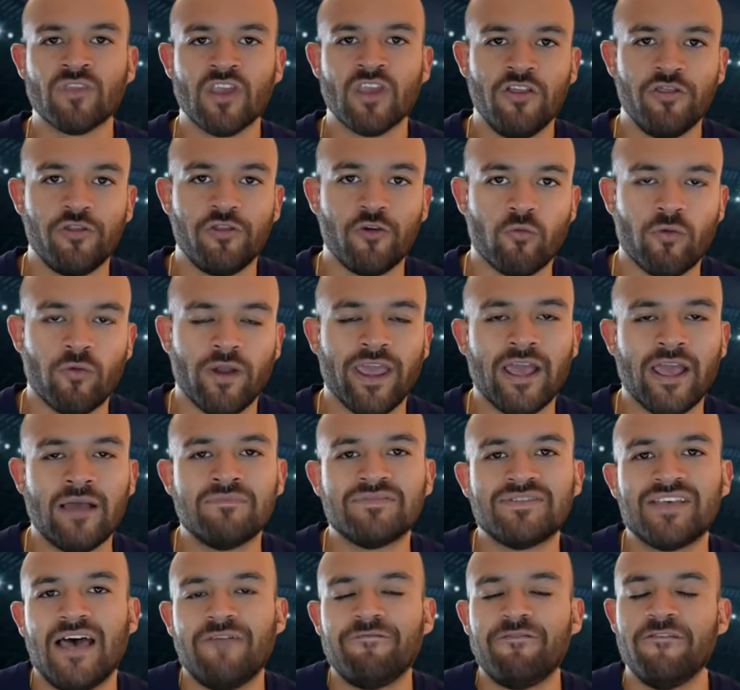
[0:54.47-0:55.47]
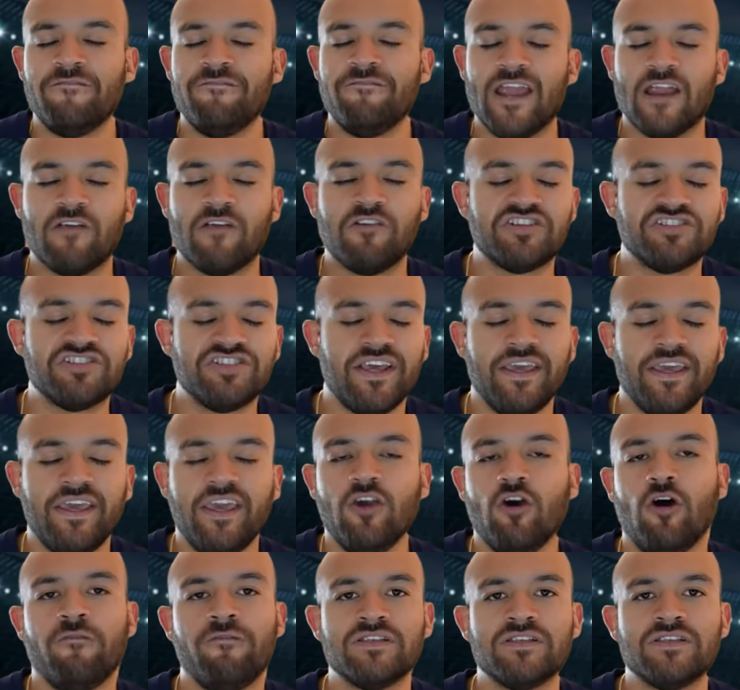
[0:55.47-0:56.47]
The Rams have a very shaky
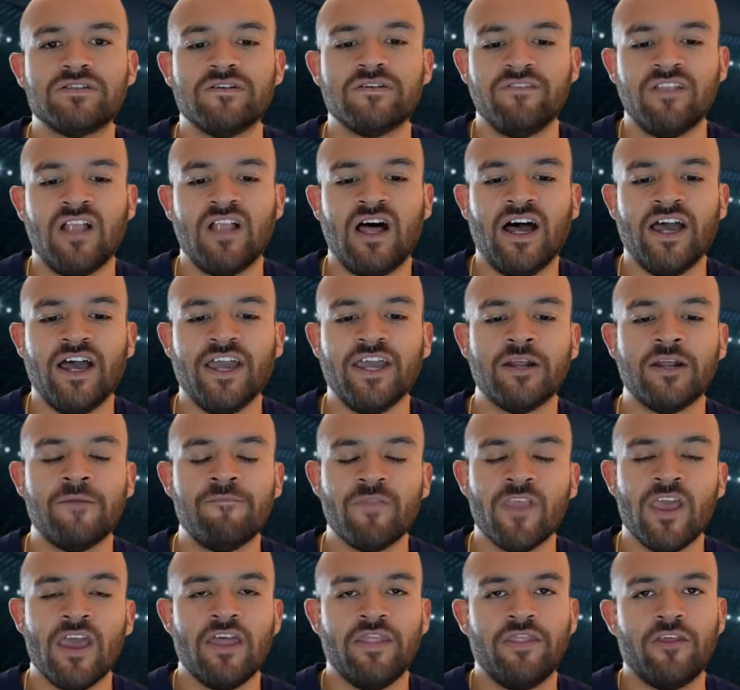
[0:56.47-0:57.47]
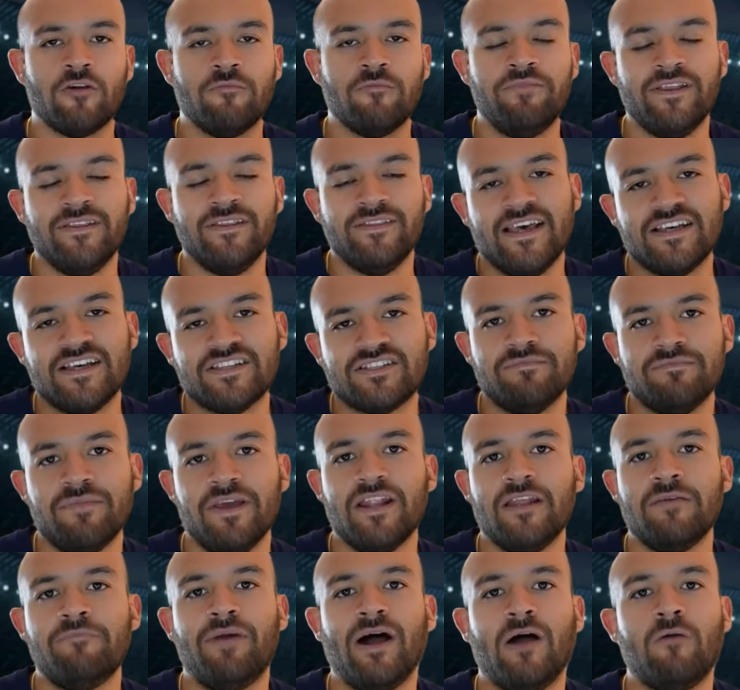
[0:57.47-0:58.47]
offensive line. They've been
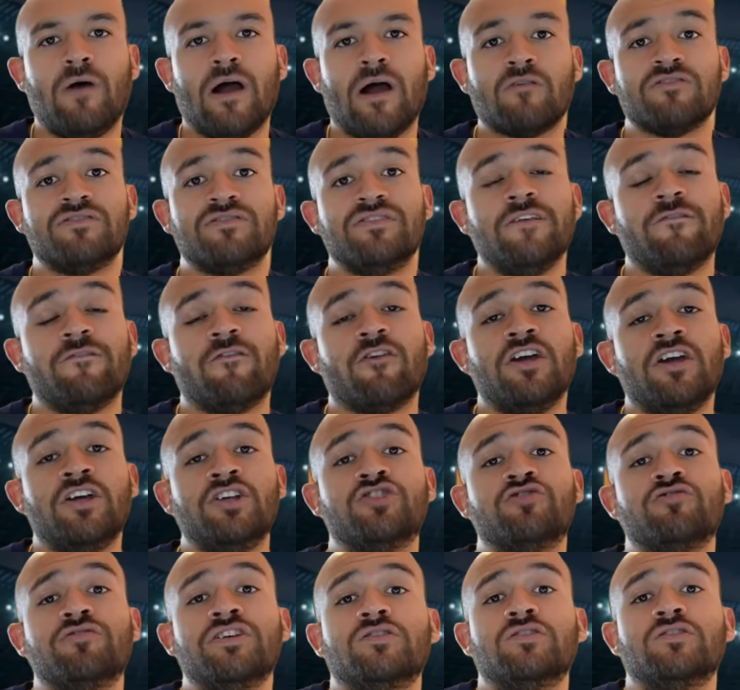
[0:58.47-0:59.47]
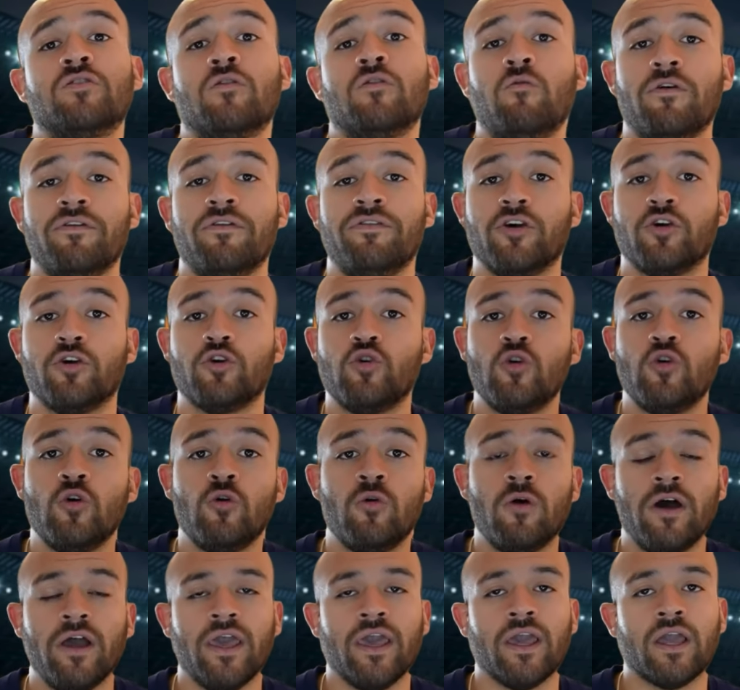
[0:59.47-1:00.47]
decimated by wide receiver injuries with
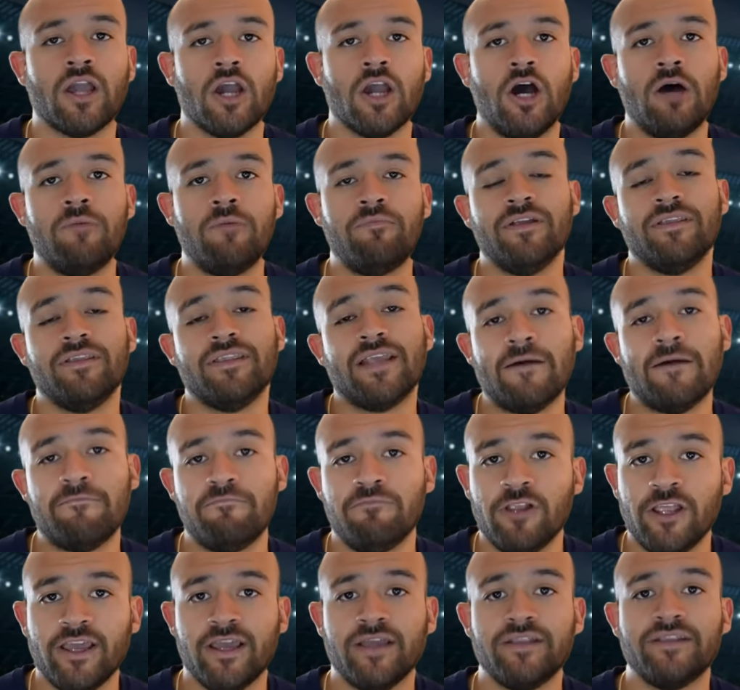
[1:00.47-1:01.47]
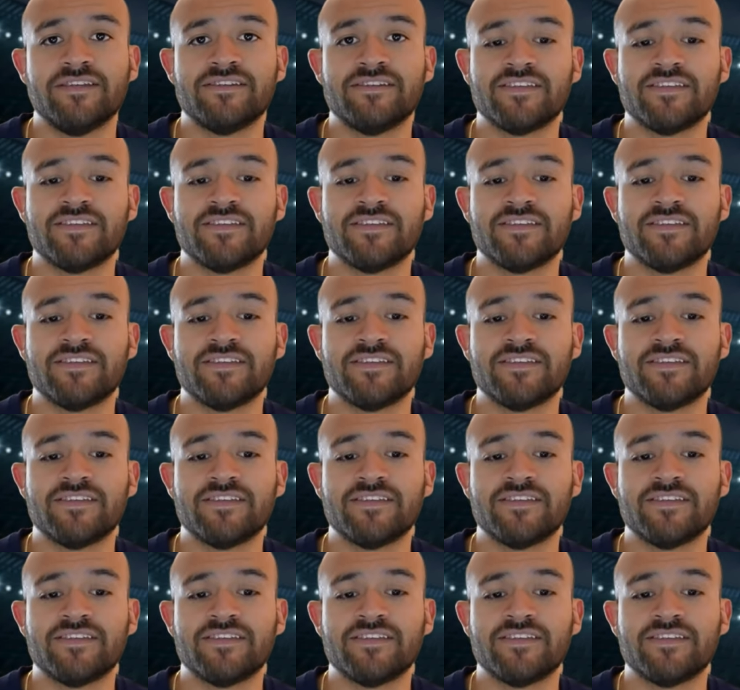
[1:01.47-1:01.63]
Nacua and Kupp not playing in this